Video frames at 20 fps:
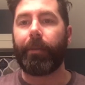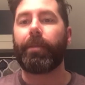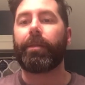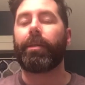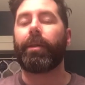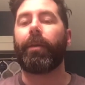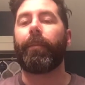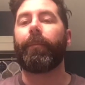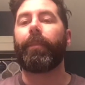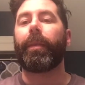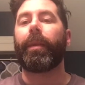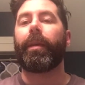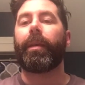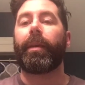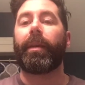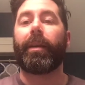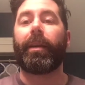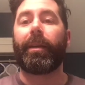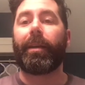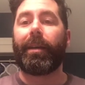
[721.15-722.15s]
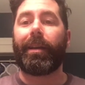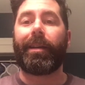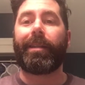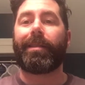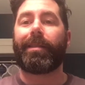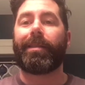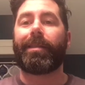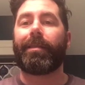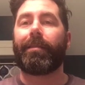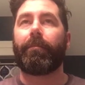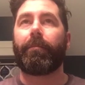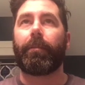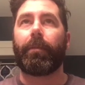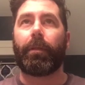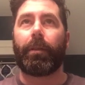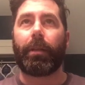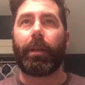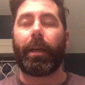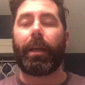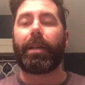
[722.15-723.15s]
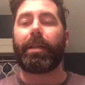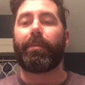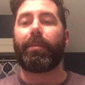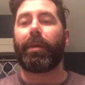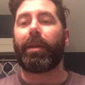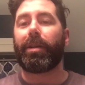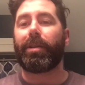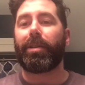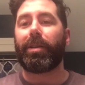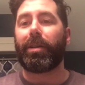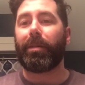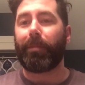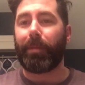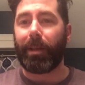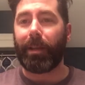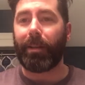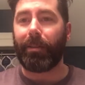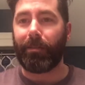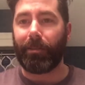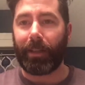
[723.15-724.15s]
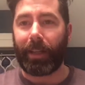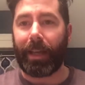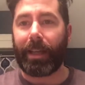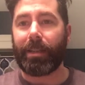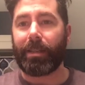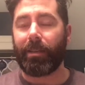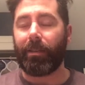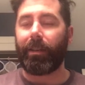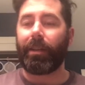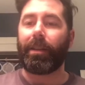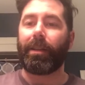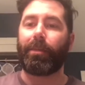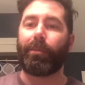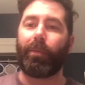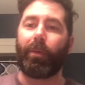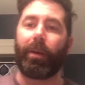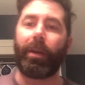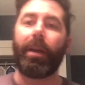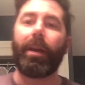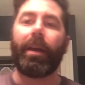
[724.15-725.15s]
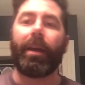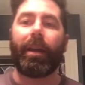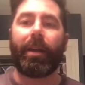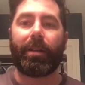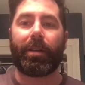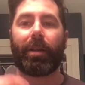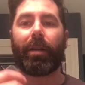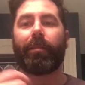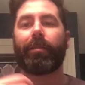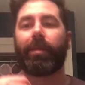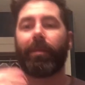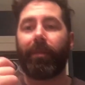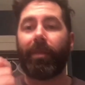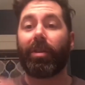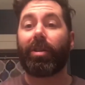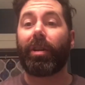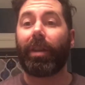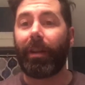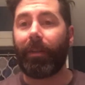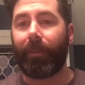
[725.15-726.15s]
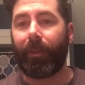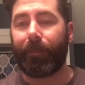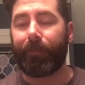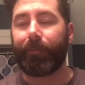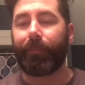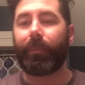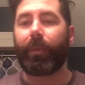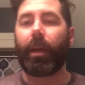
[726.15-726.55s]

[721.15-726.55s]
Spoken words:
So it's nice because you could be a little lazier at this point in terms of the shaving.